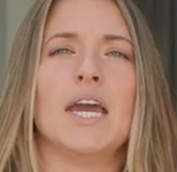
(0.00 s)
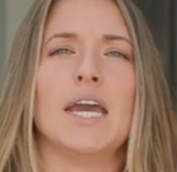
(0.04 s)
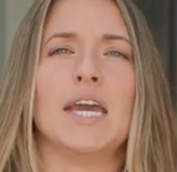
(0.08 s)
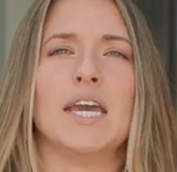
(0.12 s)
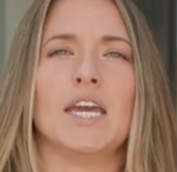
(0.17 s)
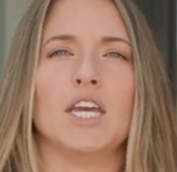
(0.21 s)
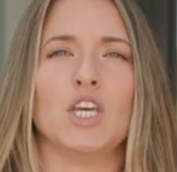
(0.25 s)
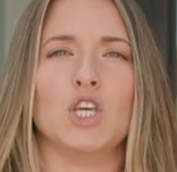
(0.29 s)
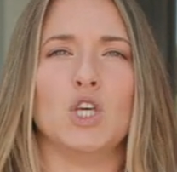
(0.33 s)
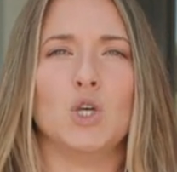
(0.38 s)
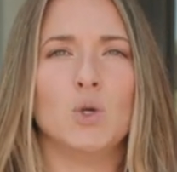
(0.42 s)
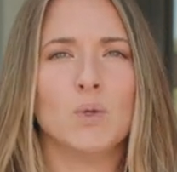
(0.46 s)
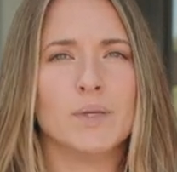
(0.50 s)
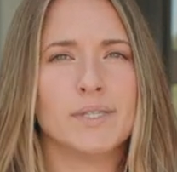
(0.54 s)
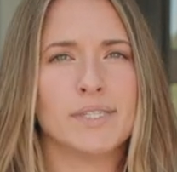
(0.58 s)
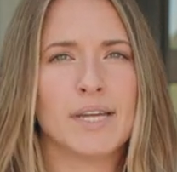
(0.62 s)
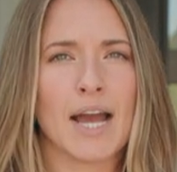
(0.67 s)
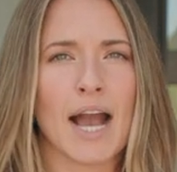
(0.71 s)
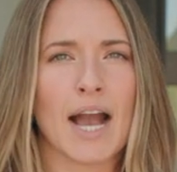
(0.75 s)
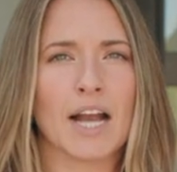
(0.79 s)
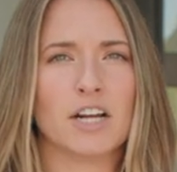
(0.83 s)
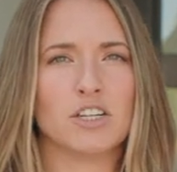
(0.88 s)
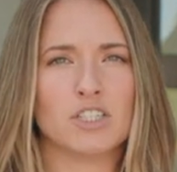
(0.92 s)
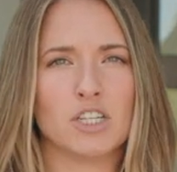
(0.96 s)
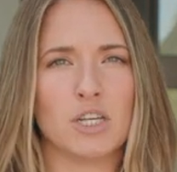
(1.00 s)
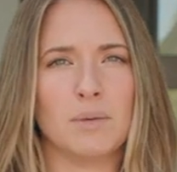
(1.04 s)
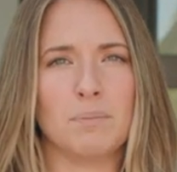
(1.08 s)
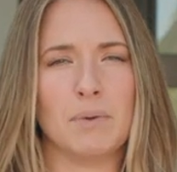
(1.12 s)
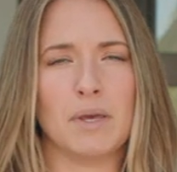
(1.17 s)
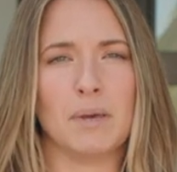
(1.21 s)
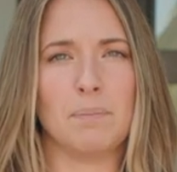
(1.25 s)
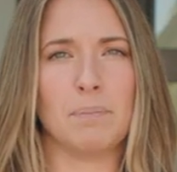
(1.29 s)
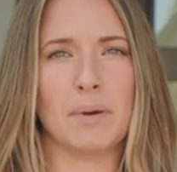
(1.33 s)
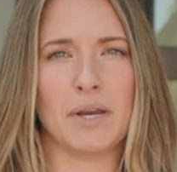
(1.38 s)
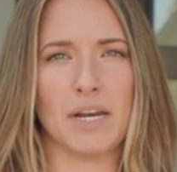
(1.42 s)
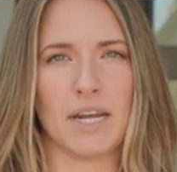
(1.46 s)
It used to actually
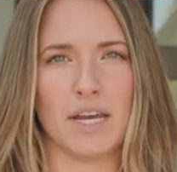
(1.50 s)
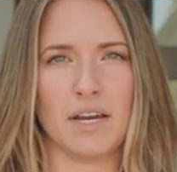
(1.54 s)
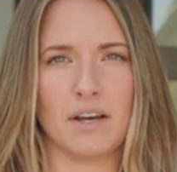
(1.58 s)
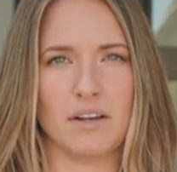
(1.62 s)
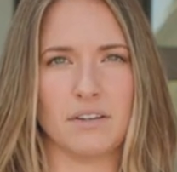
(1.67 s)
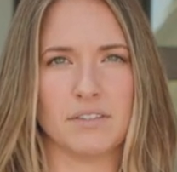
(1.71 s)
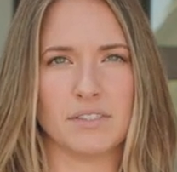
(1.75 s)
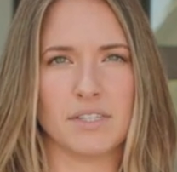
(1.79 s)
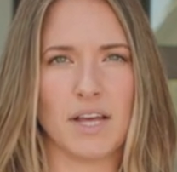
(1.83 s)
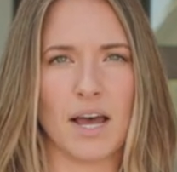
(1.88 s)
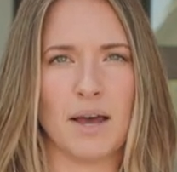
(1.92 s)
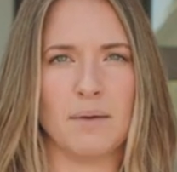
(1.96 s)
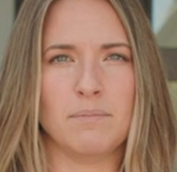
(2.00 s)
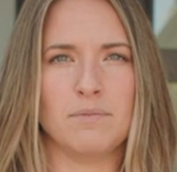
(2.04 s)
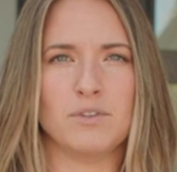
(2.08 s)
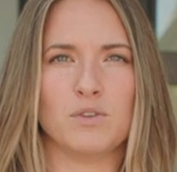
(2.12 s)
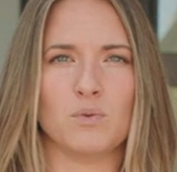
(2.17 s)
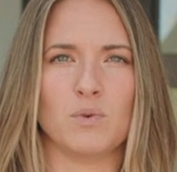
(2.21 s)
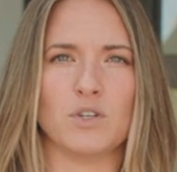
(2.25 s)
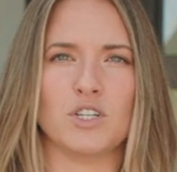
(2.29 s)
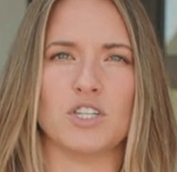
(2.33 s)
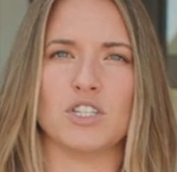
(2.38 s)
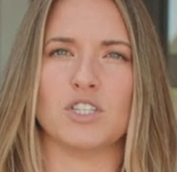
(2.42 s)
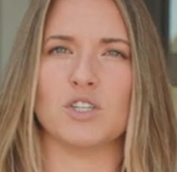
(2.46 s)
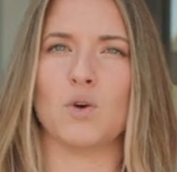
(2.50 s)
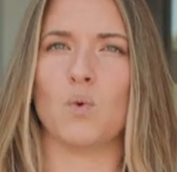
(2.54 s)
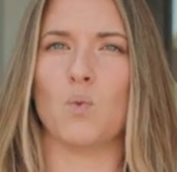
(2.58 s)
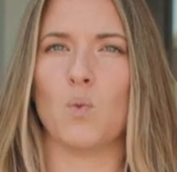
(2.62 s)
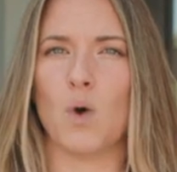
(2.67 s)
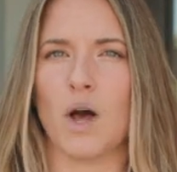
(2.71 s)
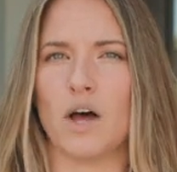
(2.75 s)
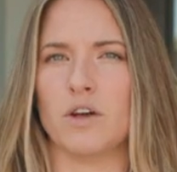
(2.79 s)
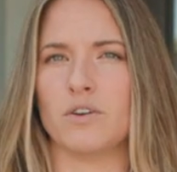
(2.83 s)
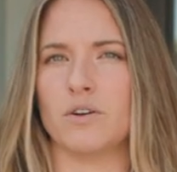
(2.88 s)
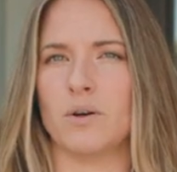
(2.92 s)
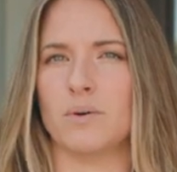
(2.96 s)
be Penny Hill Subs, which is a
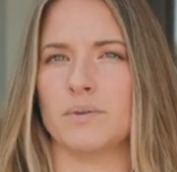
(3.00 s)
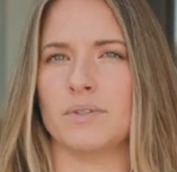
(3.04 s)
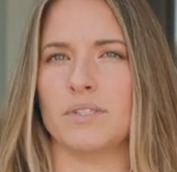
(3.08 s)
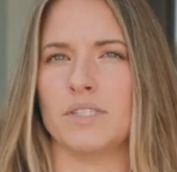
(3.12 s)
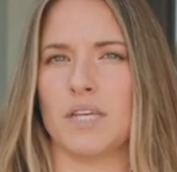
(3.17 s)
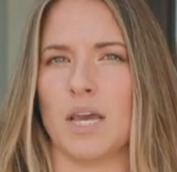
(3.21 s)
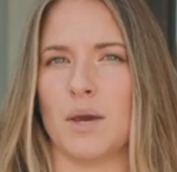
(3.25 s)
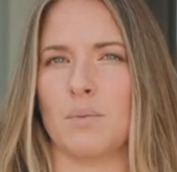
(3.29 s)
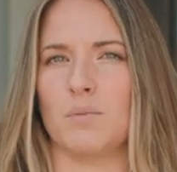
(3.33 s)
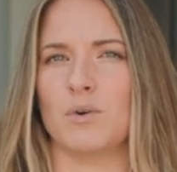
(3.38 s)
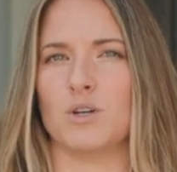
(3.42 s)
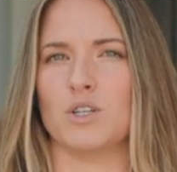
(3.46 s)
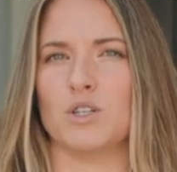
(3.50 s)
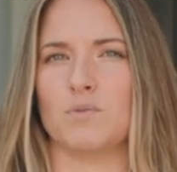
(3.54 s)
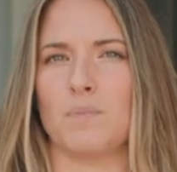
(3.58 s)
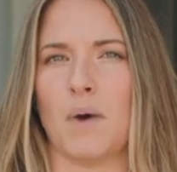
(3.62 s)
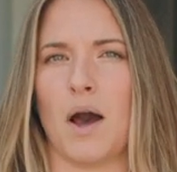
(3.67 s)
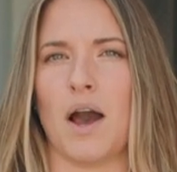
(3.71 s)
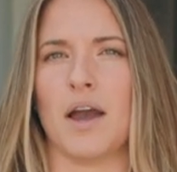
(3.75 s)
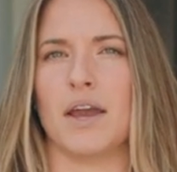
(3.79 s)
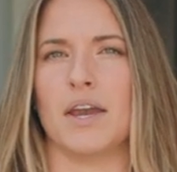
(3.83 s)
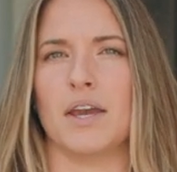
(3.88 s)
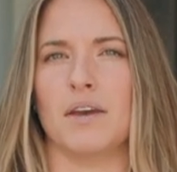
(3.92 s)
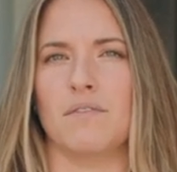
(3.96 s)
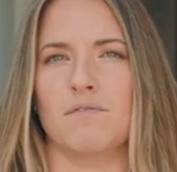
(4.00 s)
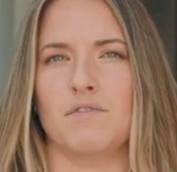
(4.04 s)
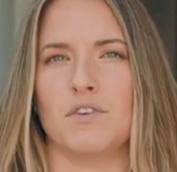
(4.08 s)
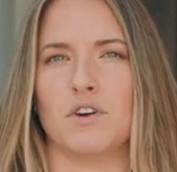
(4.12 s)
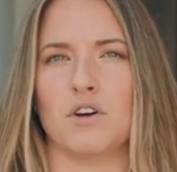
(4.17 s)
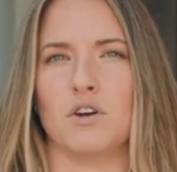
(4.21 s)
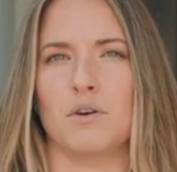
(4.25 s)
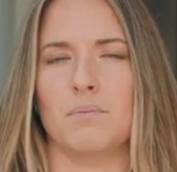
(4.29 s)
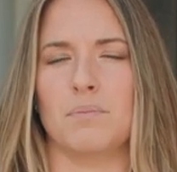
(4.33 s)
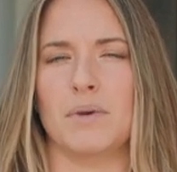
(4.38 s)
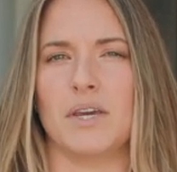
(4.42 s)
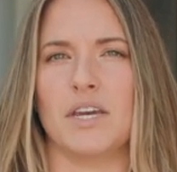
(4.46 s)
well-known sandwich spot in
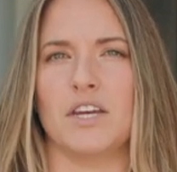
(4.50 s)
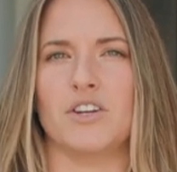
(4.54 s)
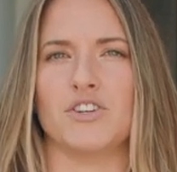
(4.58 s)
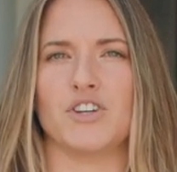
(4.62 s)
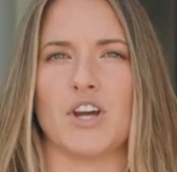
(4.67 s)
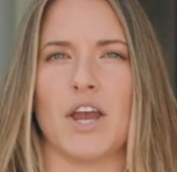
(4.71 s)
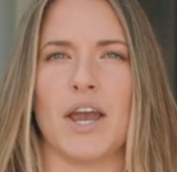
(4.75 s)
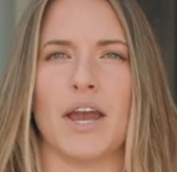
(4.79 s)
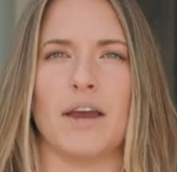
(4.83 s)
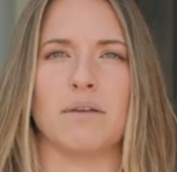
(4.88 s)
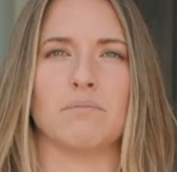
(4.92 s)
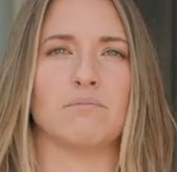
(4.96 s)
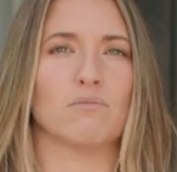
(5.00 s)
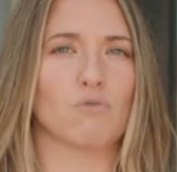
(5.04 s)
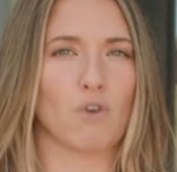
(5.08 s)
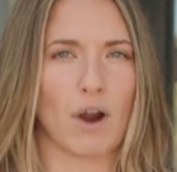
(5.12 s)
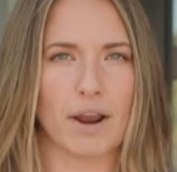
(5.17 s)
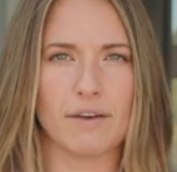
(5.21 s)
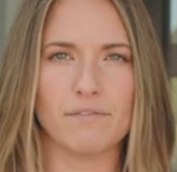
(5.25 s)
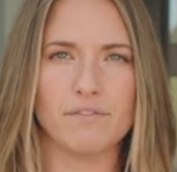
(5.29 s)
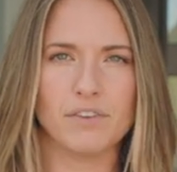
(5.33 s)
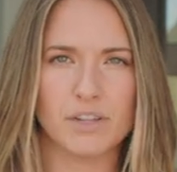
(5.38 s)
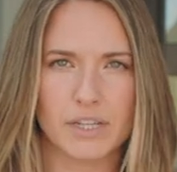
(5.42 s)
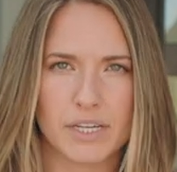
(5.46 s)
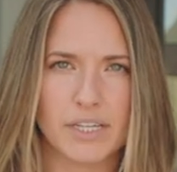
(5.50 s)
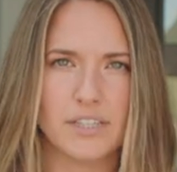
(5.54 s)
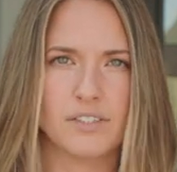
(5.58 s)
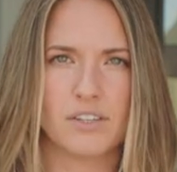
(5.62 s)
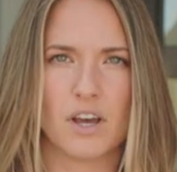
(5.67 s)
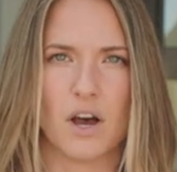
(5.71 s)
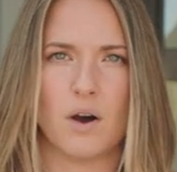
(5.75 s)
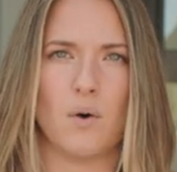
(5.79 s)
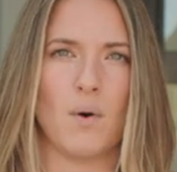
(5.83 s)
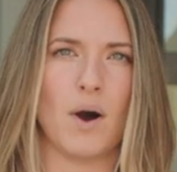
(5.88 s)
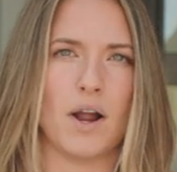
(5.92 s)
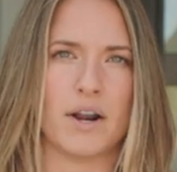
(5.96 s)
Vero Beach, and rightfully
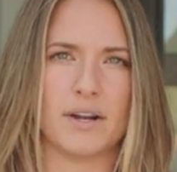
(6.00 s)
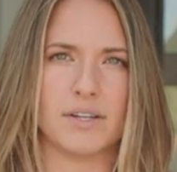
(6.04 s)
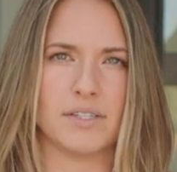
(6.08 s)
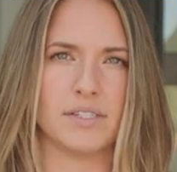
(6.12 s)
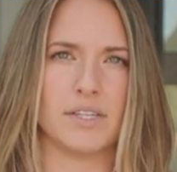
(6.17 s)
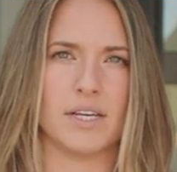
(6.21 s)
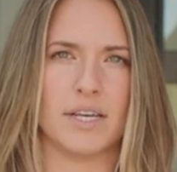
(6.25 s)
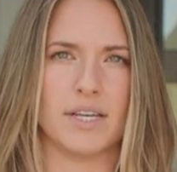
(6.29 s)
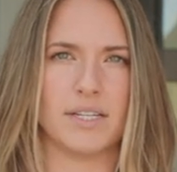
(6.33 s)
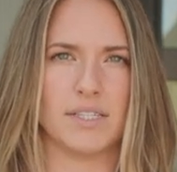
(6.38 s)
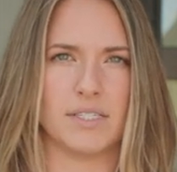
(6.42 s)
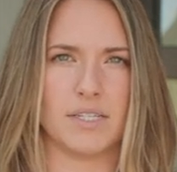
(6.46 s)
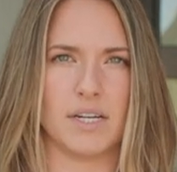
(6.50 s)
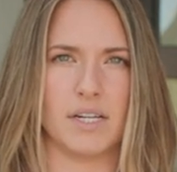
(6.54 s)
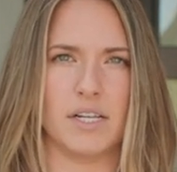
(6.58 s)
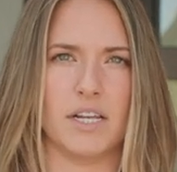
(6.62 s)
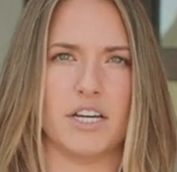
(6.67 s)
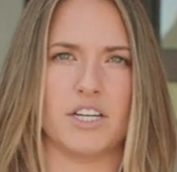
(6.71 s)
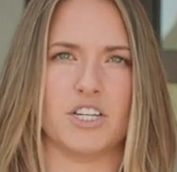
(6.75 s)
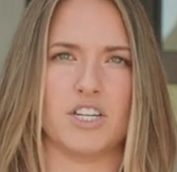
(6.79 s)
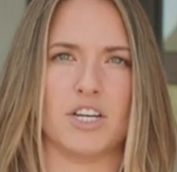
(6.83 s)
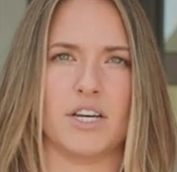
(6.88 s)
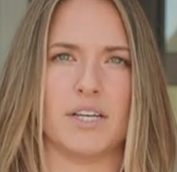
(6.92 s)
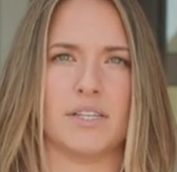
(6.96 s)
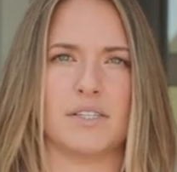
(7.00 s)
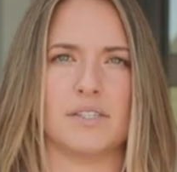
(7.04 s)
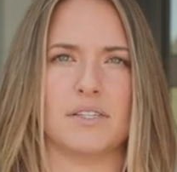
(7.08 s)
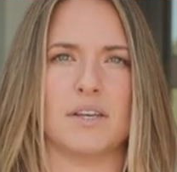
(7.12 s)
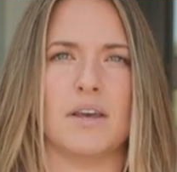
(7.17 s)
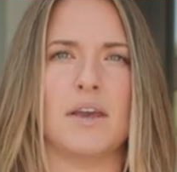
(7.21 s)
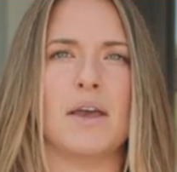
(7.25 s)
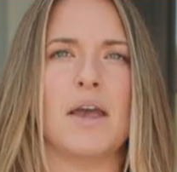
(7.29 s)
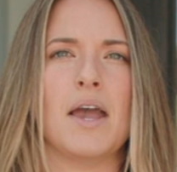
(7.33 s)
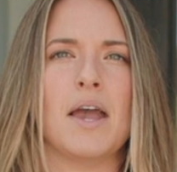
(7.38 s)
so, honestly, it's delicious.